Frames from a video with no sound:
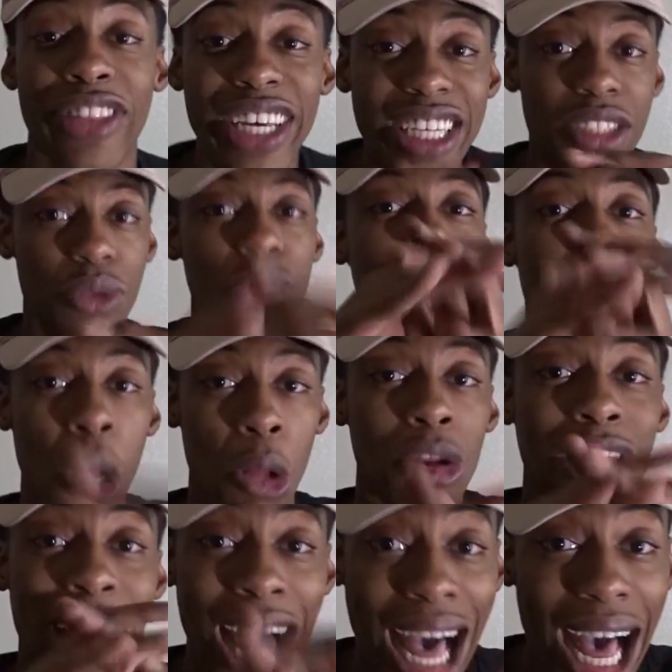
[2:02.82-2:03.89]
this was on
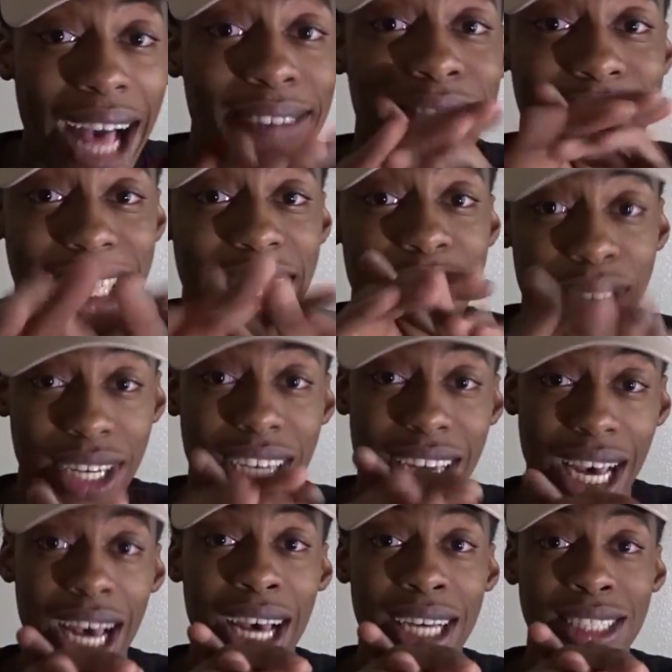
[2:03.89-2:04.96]
live TV,
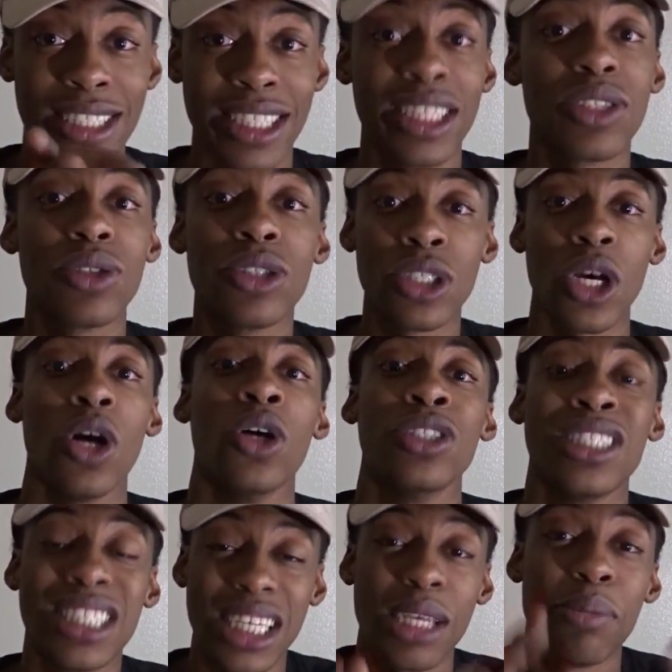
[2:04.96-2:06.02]
guys. This was on
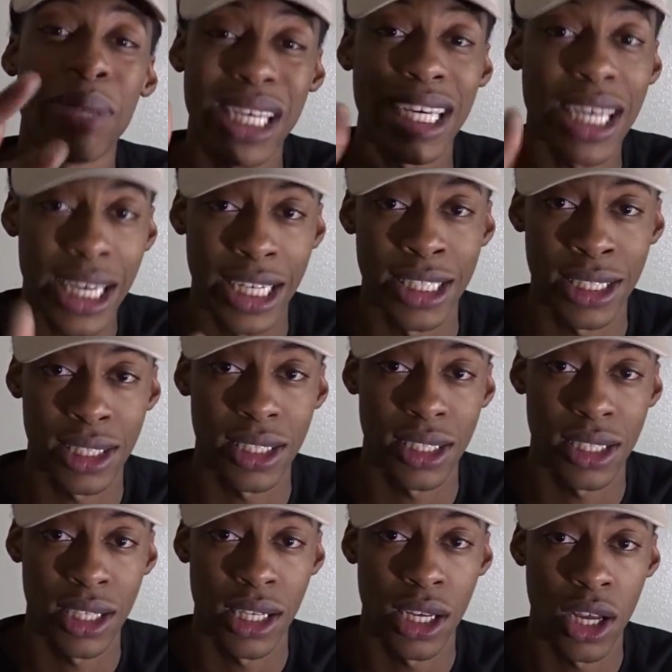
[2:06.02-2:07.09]
CBS,
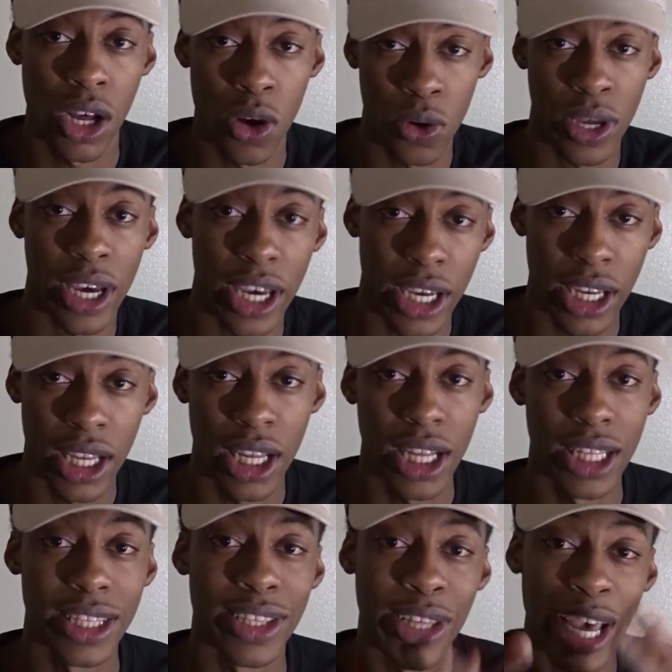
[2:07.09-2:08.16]
okay?
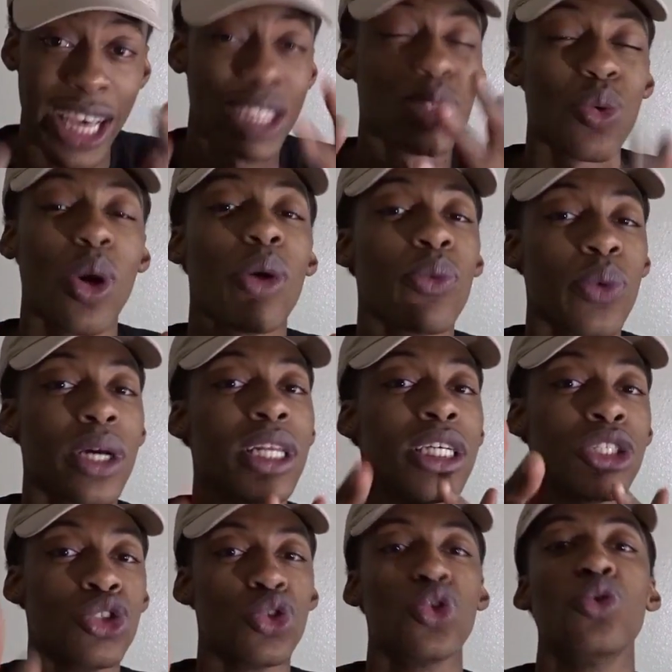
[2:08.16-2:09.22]
That's what really
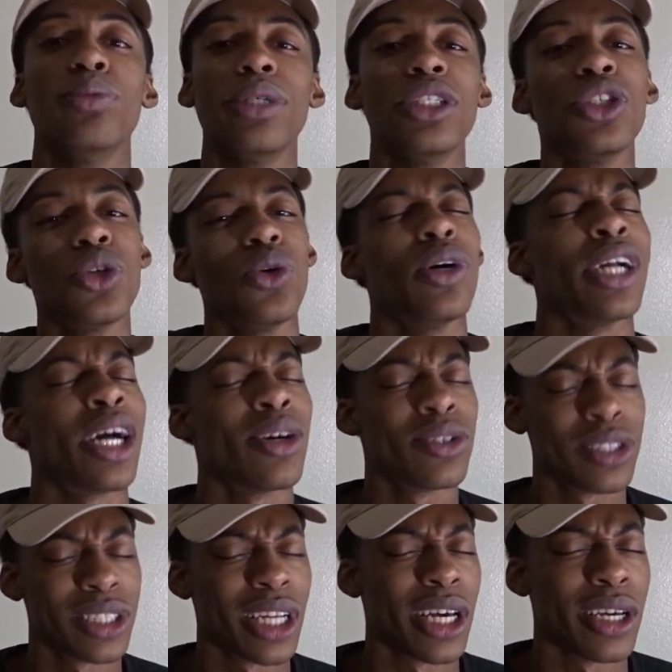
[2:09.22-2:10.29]
drew me to it. I
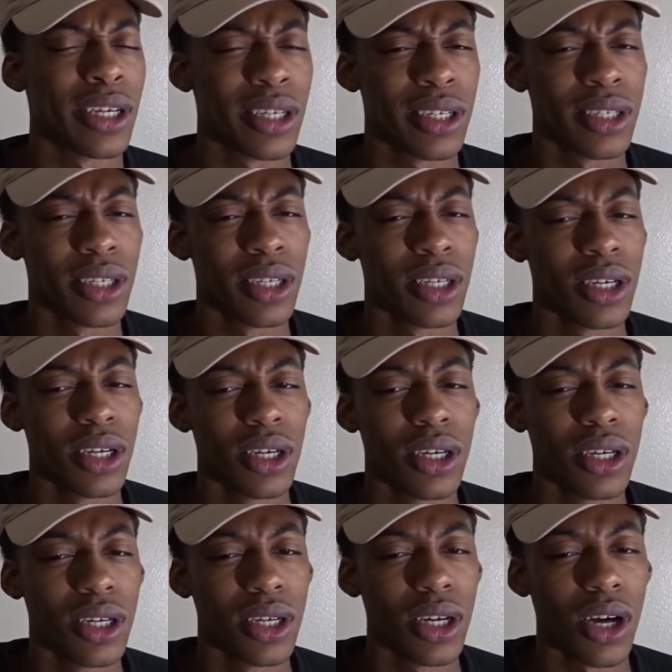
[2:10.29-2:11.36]
was like,
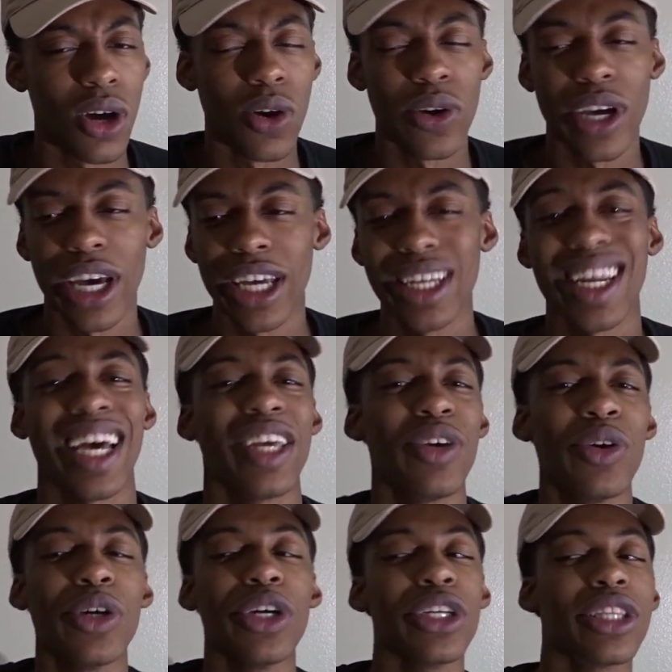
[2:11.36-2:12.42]
okay, now you
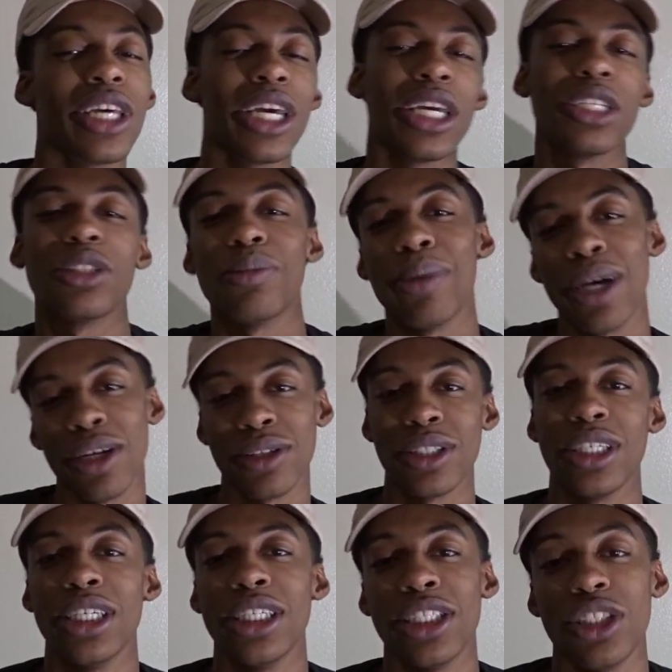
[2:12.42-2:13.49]
hear things about
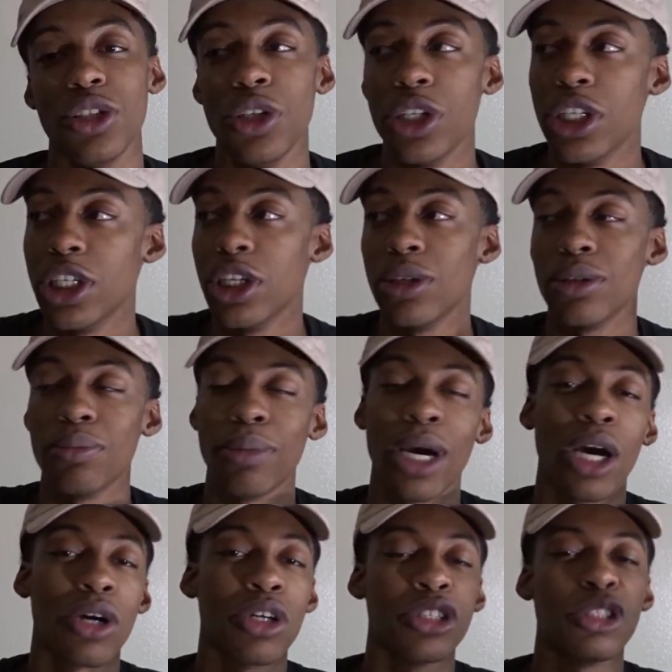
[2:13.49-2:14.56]
this, you hear
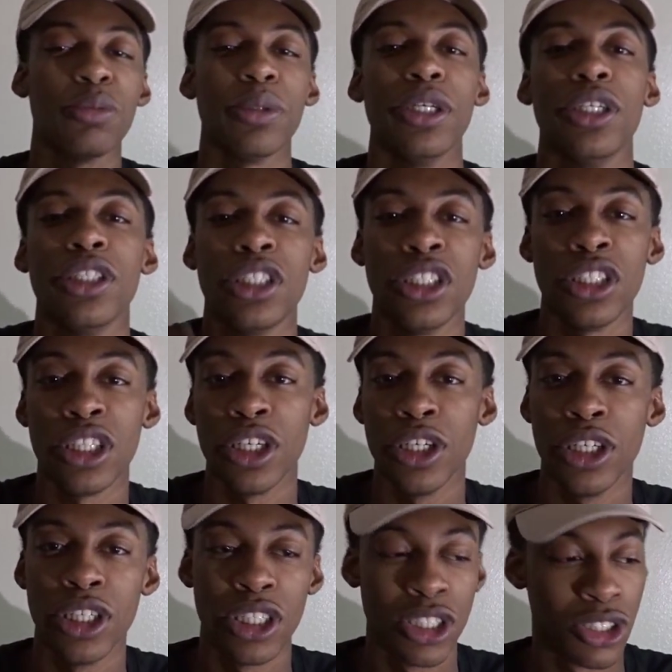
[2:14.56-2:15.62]
about conspiracy
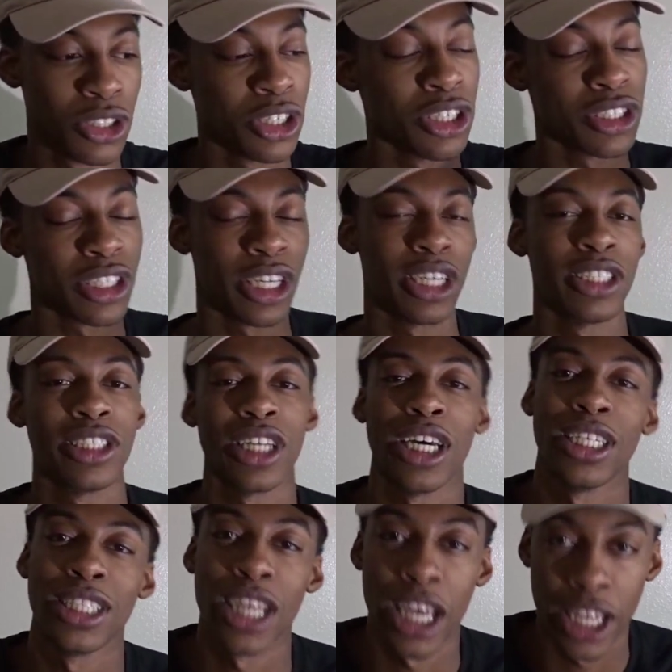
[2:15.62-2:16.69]
theories, you hear things
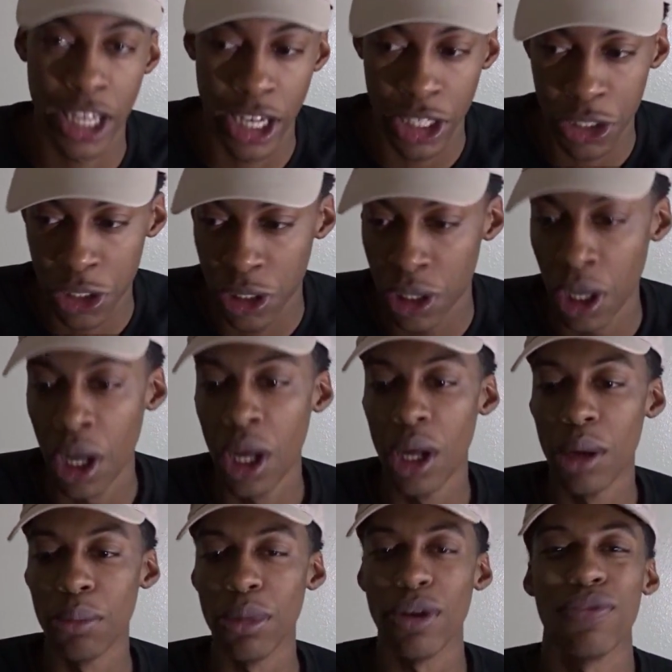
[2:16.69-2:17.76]
like that nature,
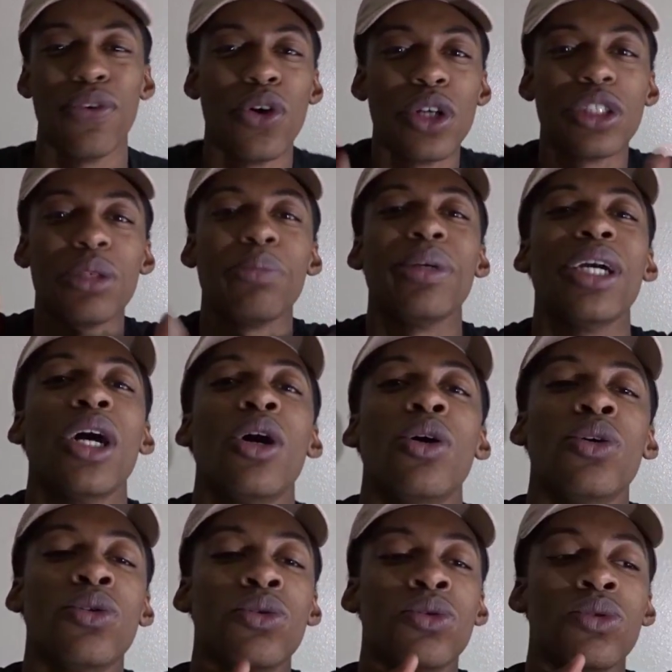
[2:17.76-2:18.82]
but for it to be
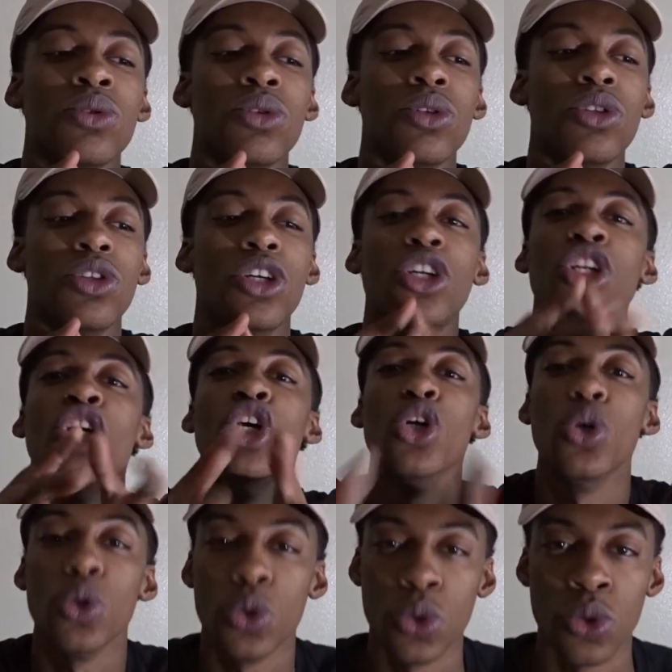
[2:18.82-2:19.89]
on the
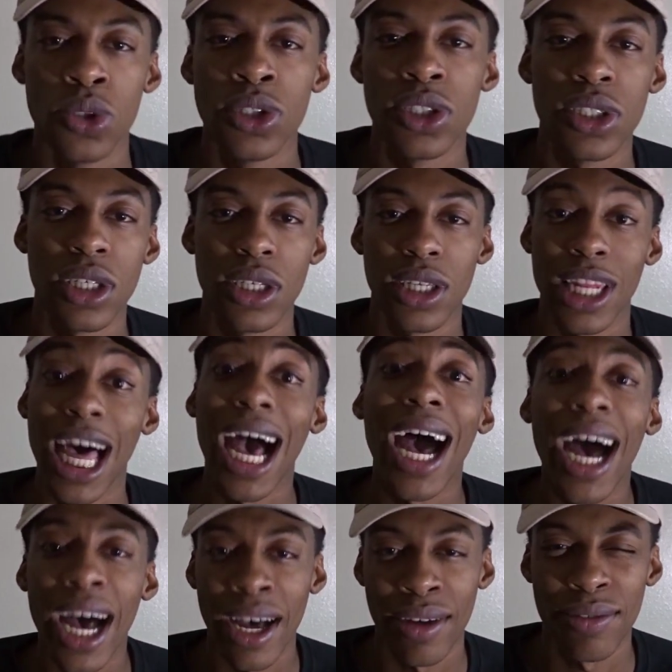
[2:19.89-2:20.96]
news
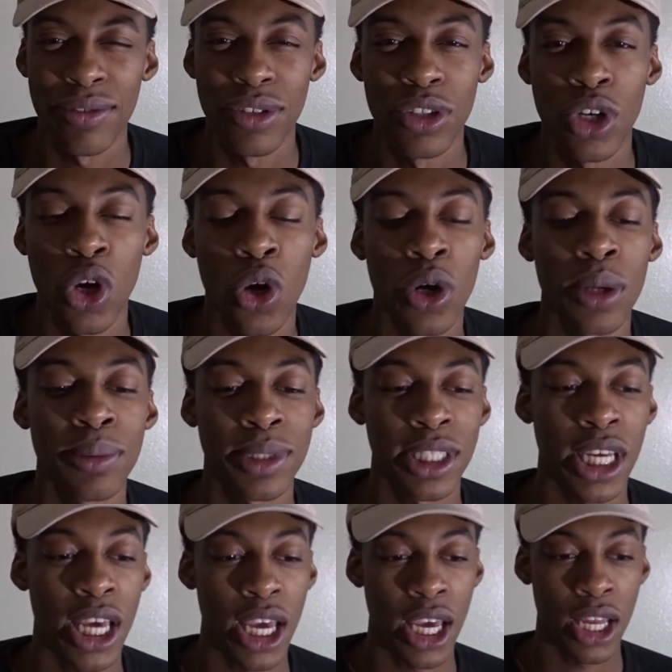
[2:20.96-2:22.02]
live, you know what I'm
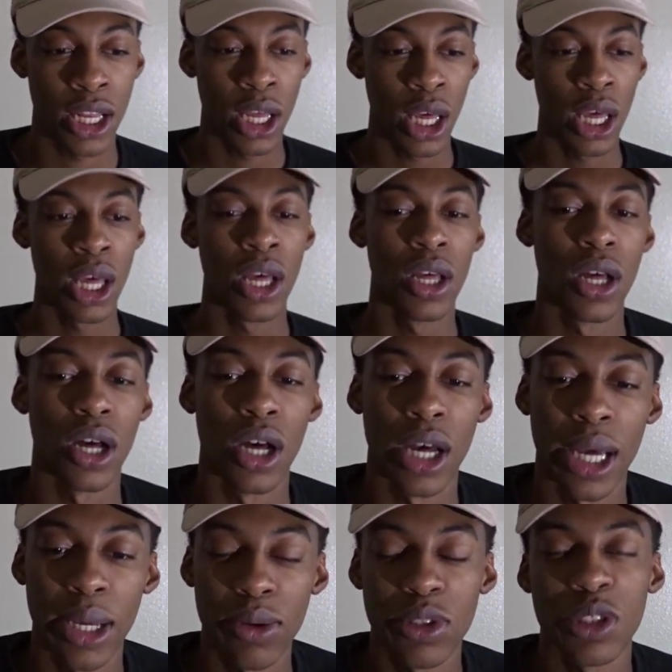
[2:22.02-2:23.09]
saying?
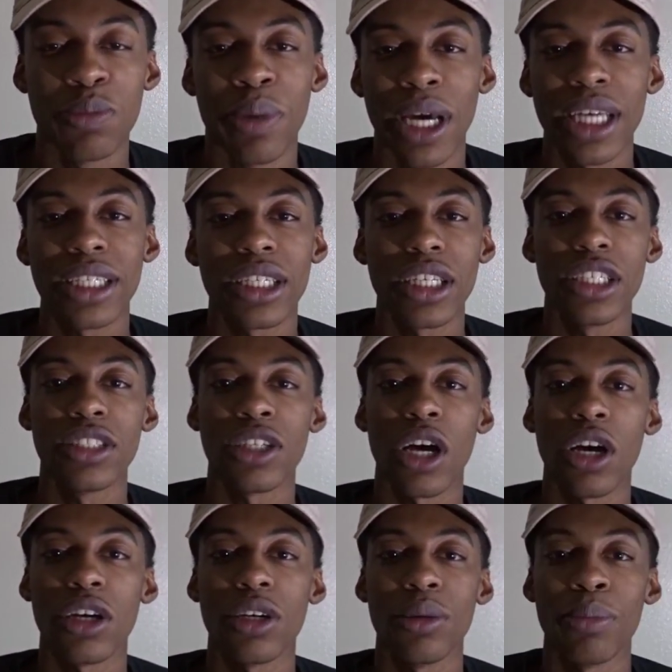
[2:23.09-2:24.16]
He was basically
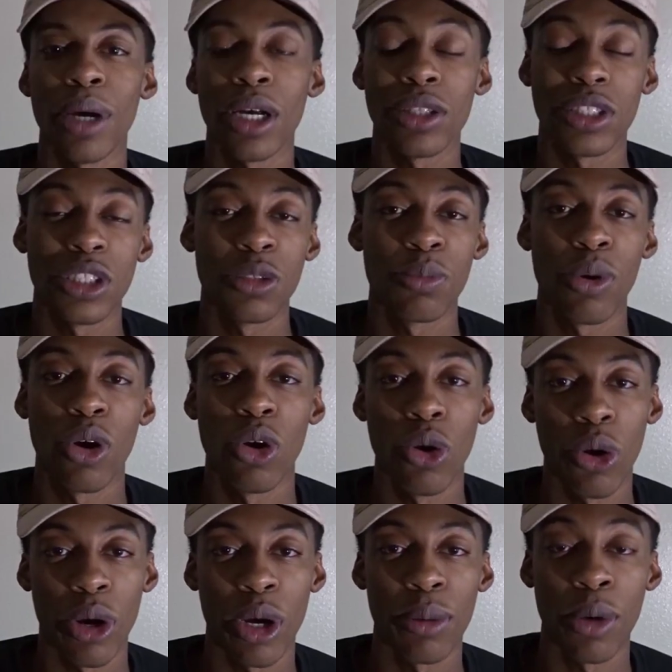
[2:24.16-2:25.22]
talking about this
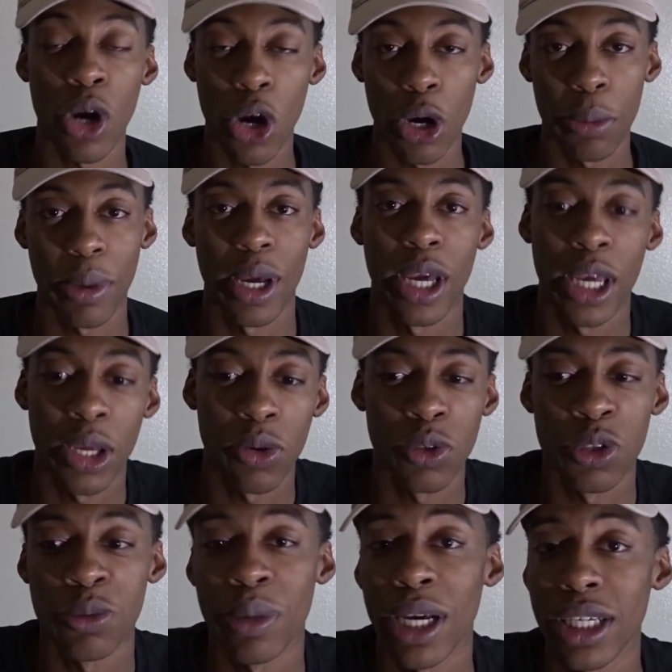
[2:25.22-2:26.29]
program HAARP, and he
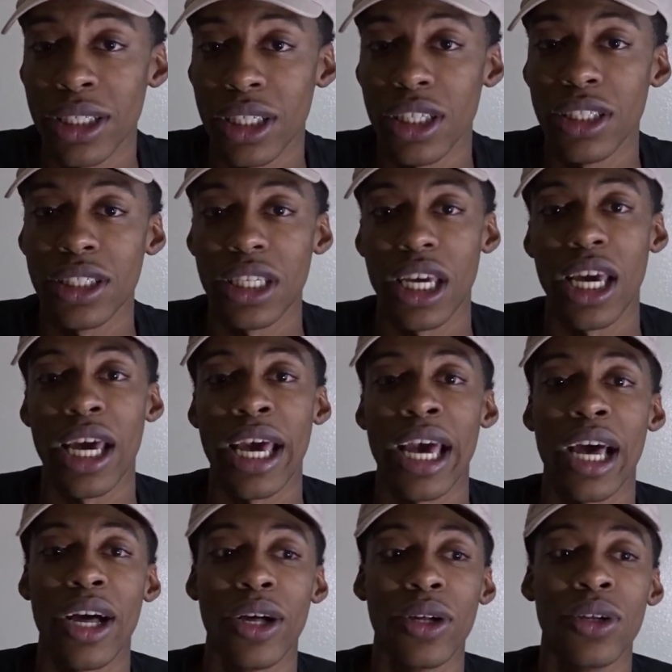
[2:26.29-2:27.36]
was basically saying
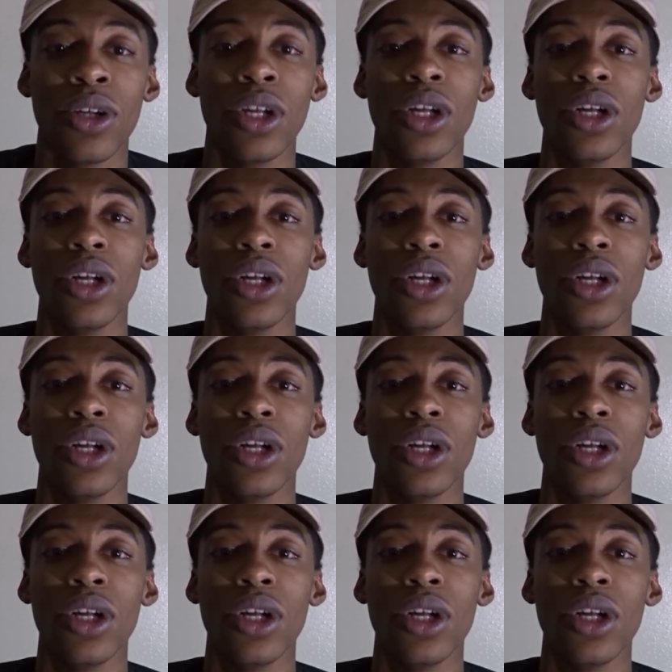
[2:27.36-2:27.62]
how